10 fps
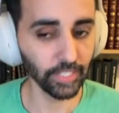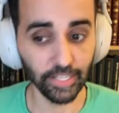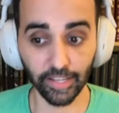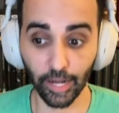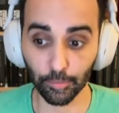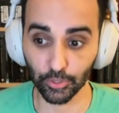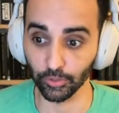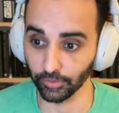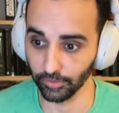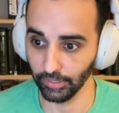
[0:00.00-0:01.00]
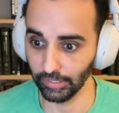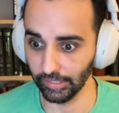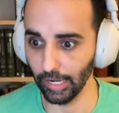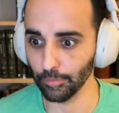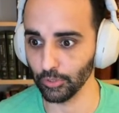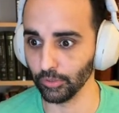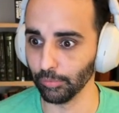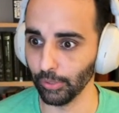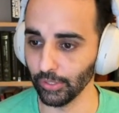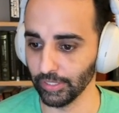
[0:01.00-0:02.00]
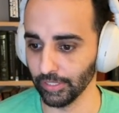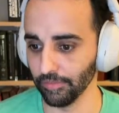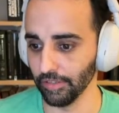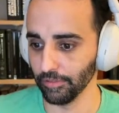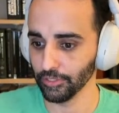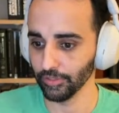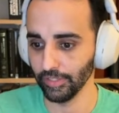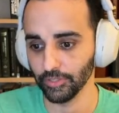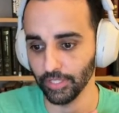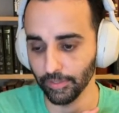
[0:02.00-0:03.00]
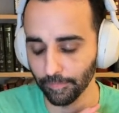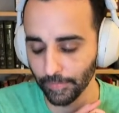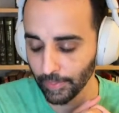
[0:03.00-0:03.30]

an optional part of the adventure, I'll say.